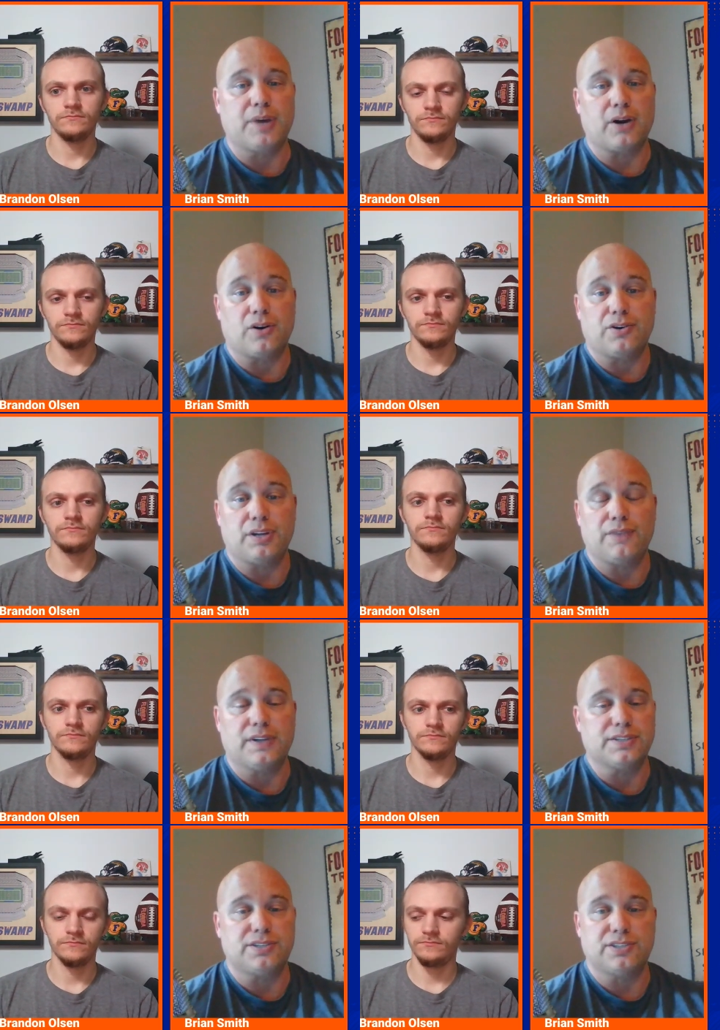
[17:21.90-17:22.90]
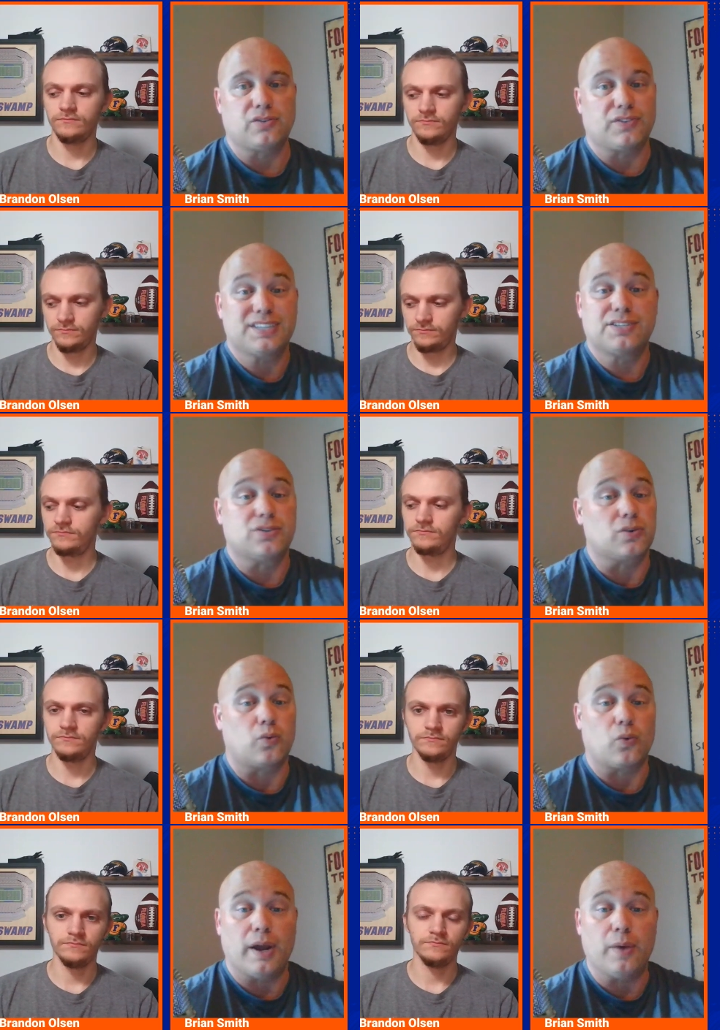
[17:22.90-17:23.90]
Speaker 1: better on your defense in general. This is a
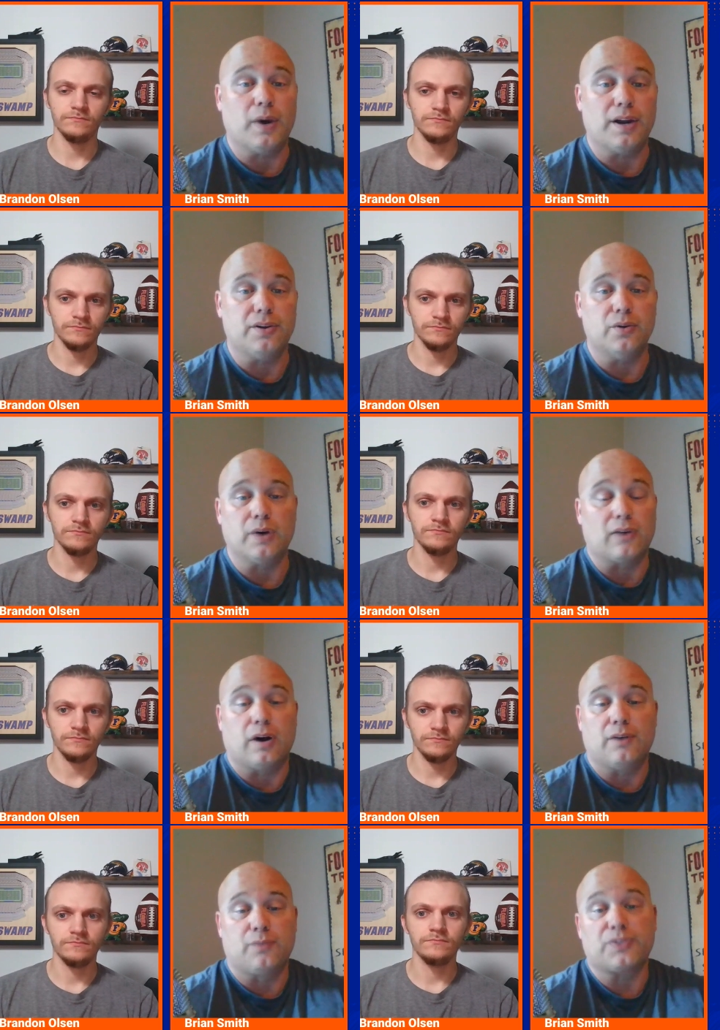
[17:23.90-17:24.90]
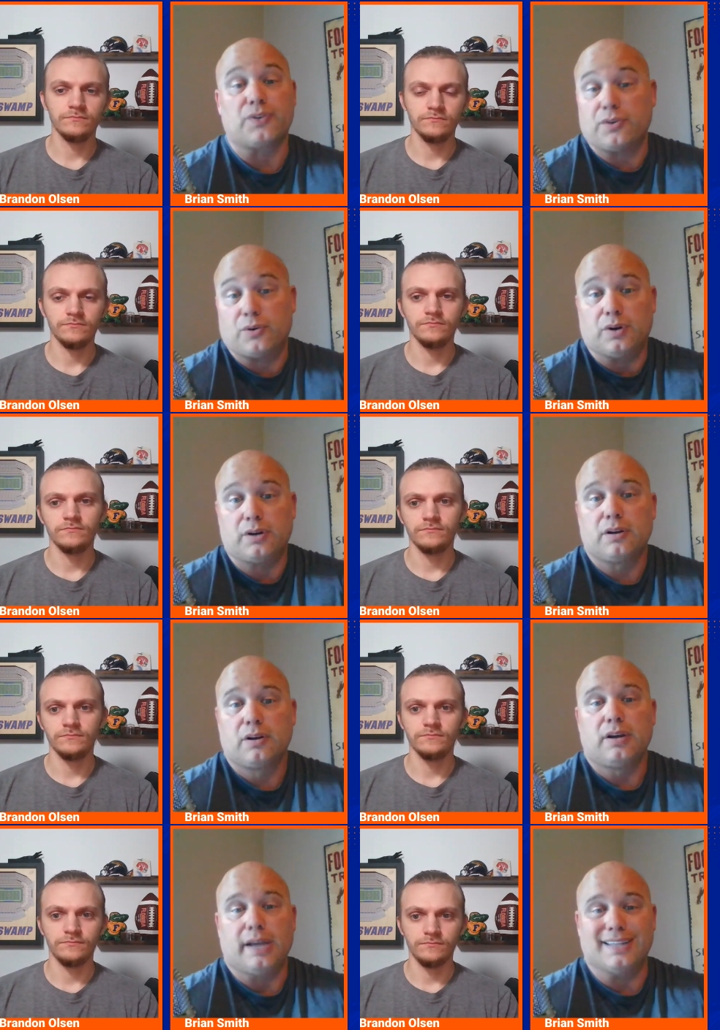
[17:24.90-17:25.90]
great way to do it. I love what they're doing
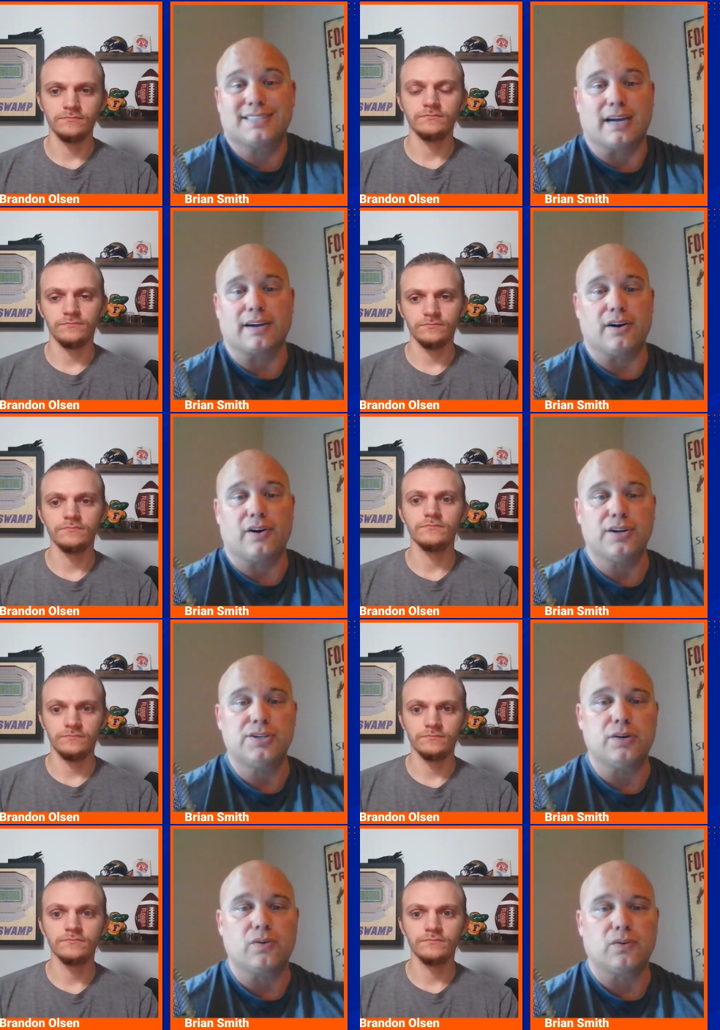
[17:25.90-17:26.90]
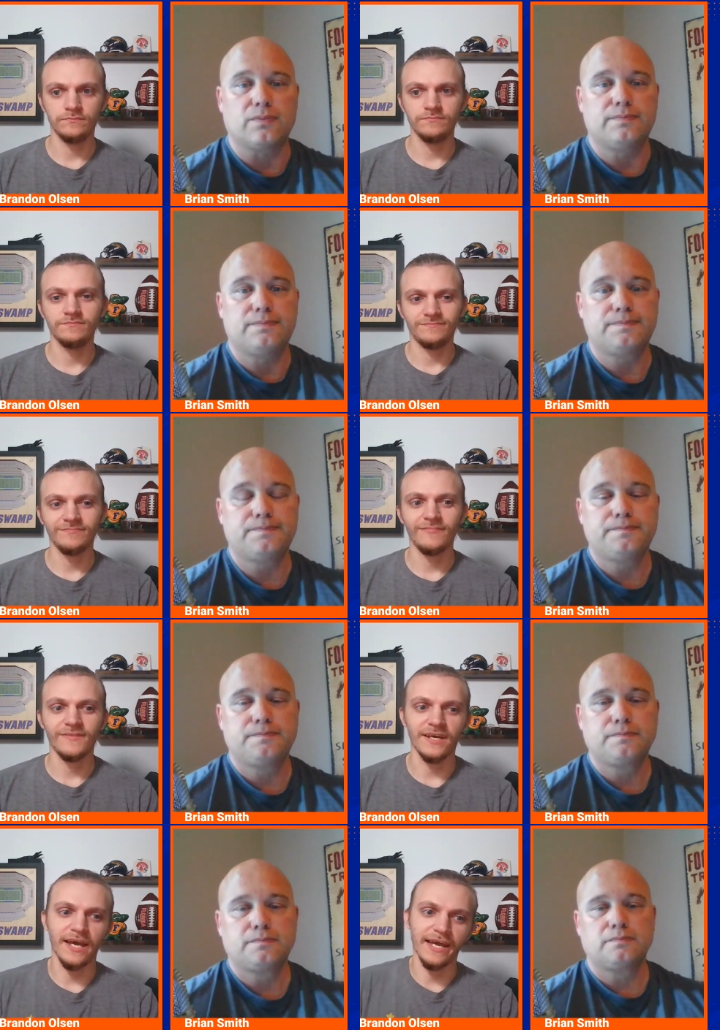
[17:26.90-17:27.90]
in the secondary in general.
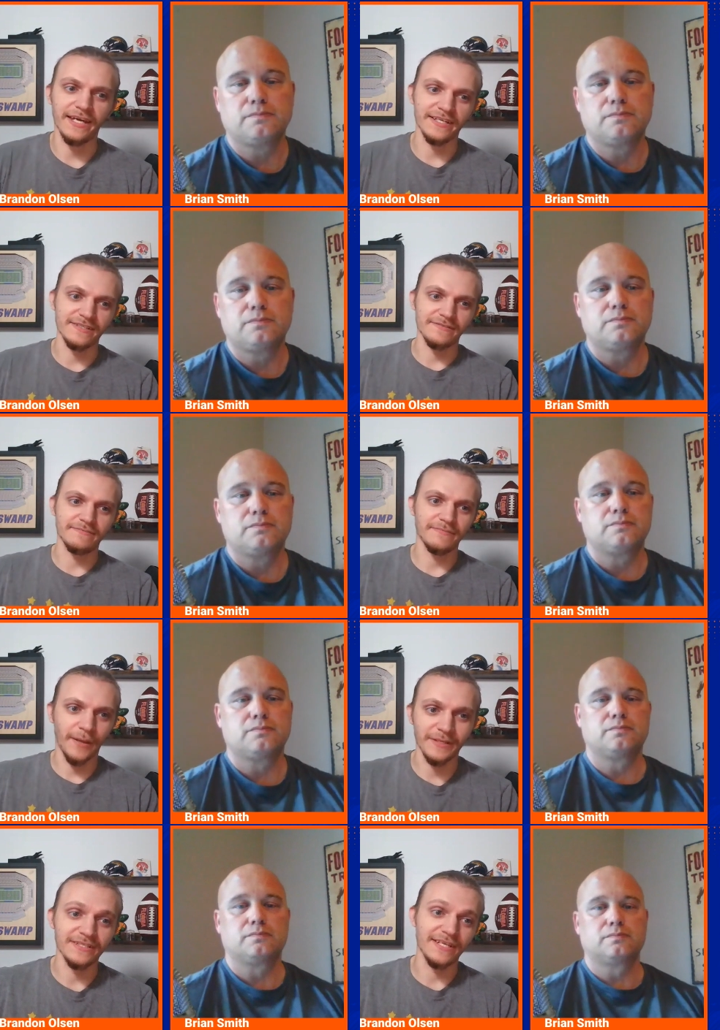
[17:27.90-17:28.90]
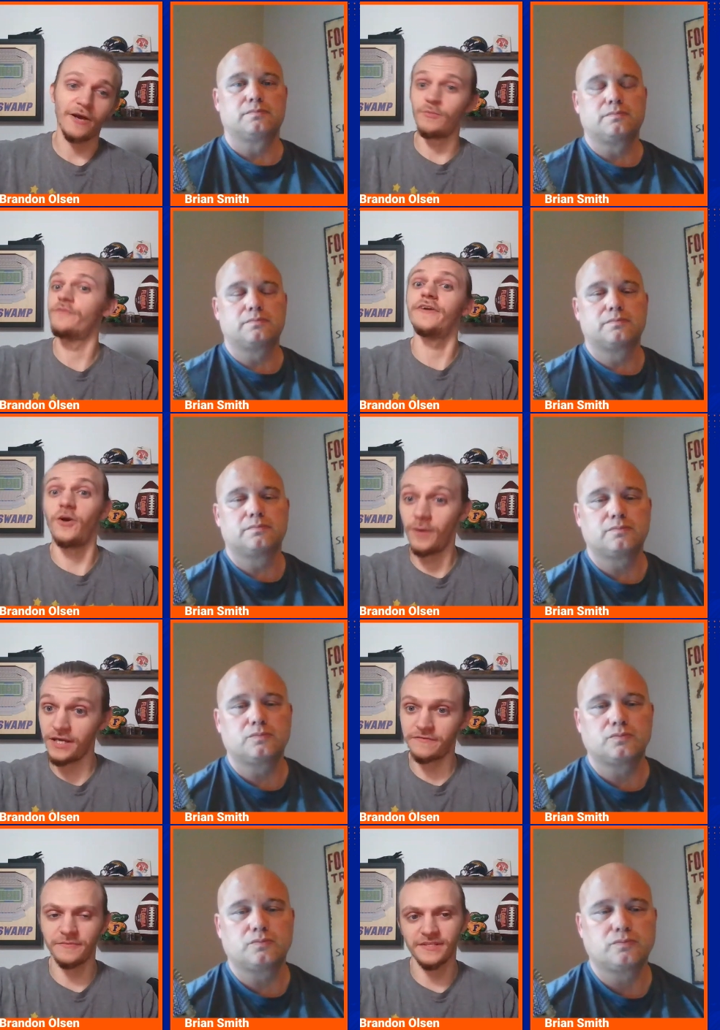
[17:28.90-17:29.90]
Speaker 2: And, I mean, now moving
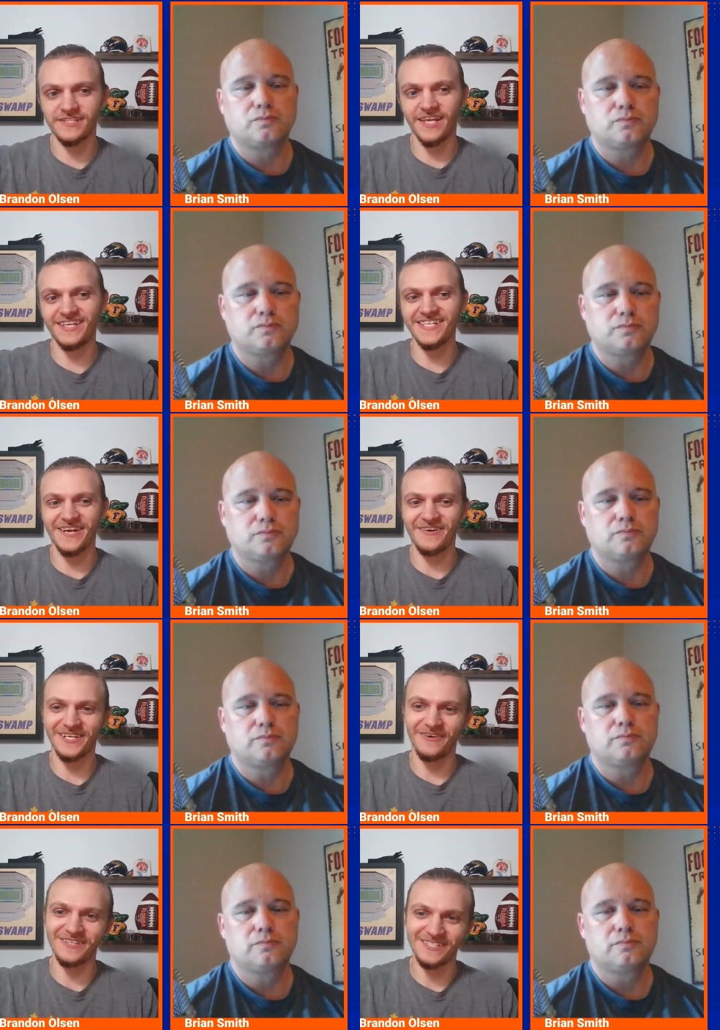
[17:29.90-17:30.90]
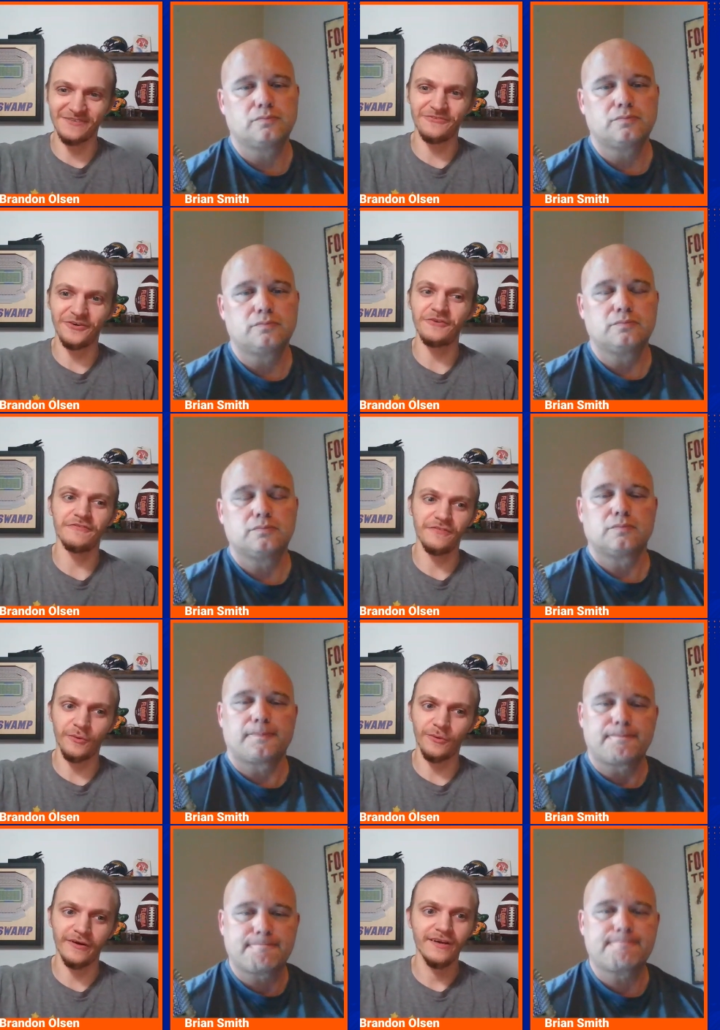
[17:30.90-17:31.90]
away from the secondary, going to the front
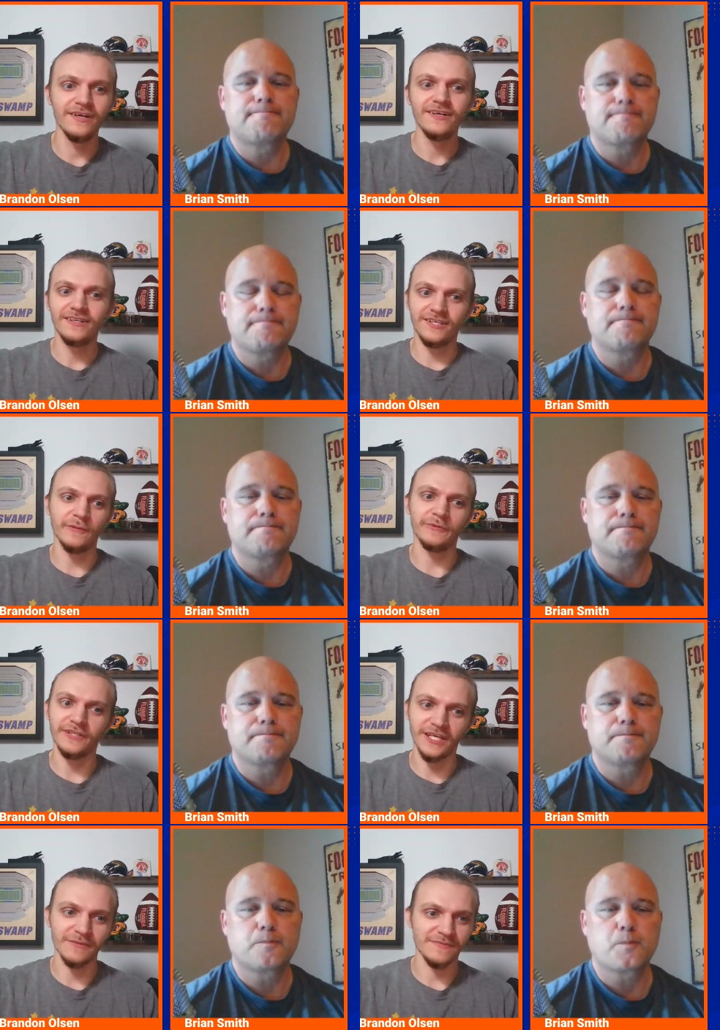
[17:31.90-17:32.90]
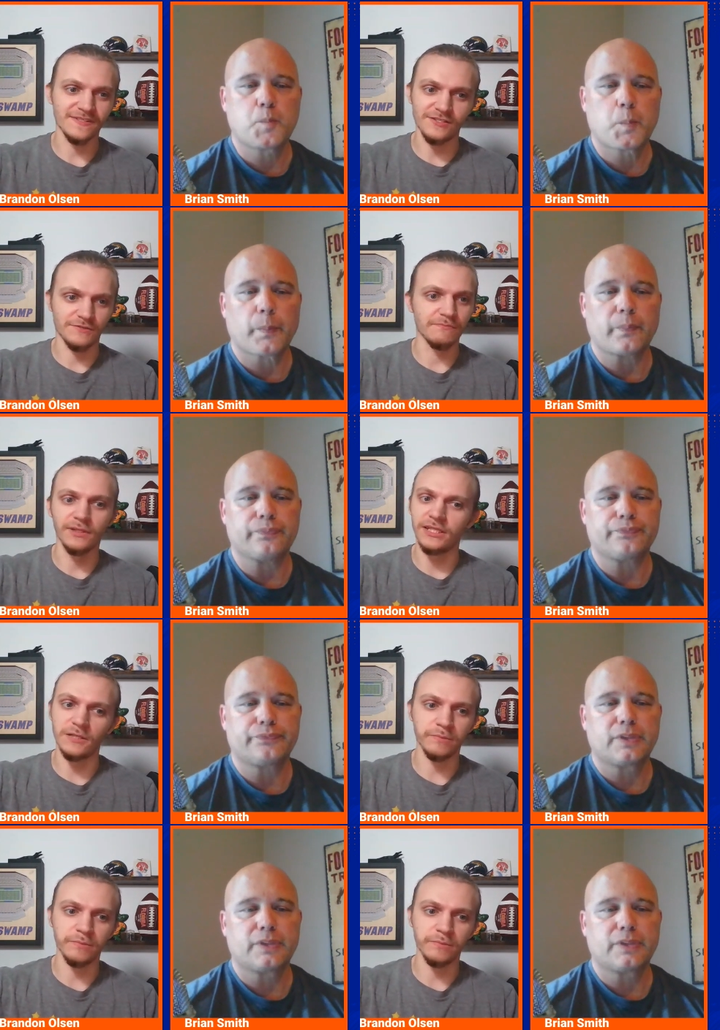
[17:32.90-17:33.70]
four, a couple names, just Malik